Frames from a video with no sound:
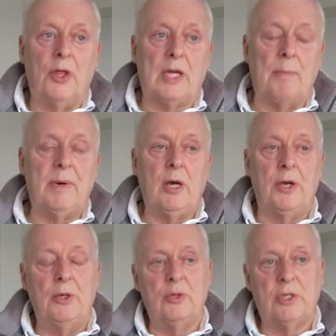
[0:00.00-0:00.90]
The company
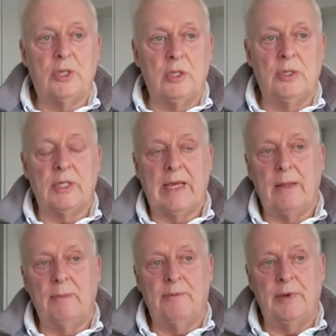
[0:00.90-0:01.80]
I used to
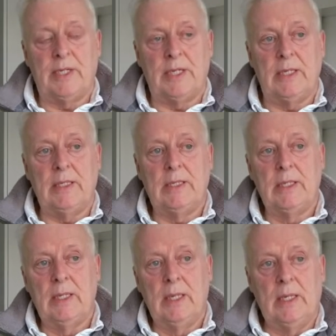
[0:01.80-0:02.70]
get them fitted
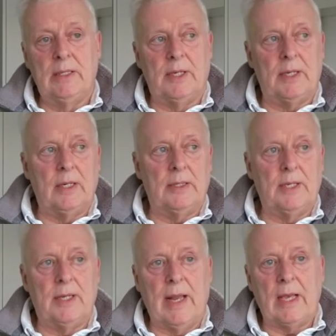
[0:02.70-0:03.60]
did
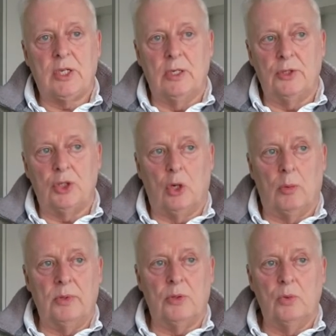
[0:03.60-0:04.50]
an excellent
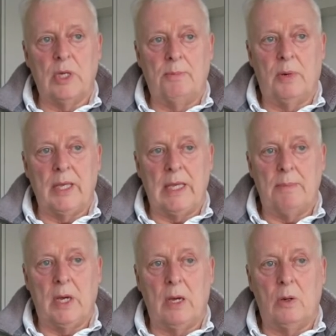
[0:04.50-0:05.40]
job. It was all done by
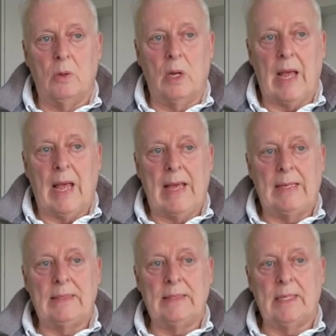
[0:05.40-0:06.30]
email,
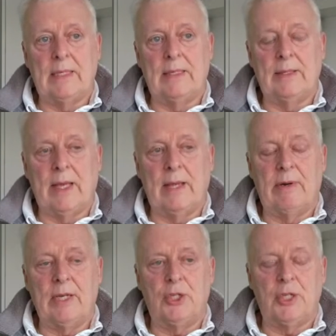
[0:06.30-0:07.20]
and they
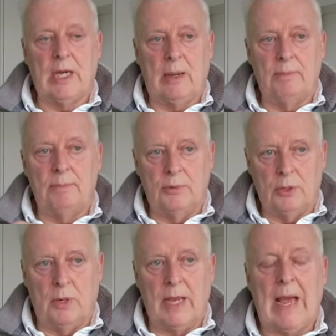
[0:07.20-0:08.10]
arranged to come
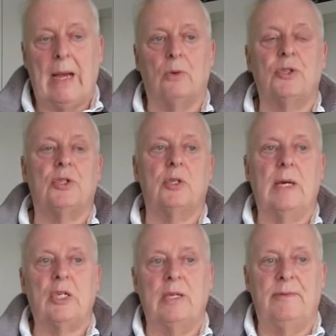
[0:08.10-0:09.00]
to my house
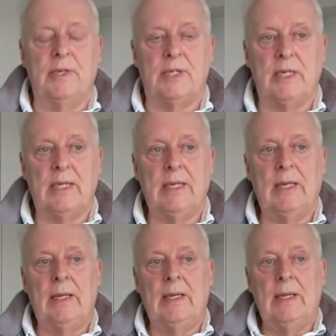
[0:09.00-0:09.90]
to actually fit
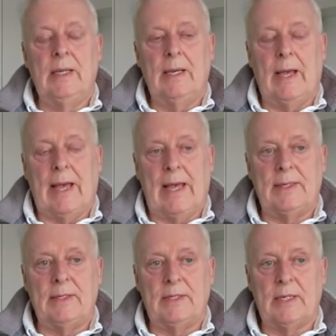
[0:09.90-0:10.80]
it,
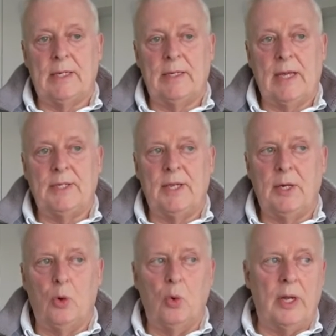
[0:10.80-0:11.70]
and they did
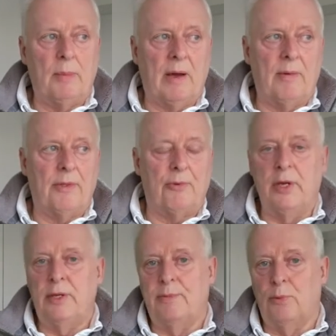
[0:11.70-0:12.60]
it all in about
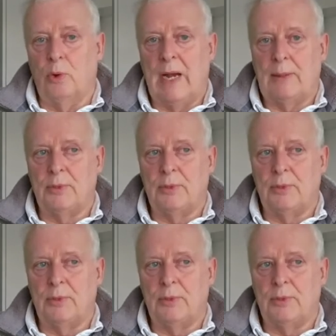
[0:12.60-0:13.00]
3 to 4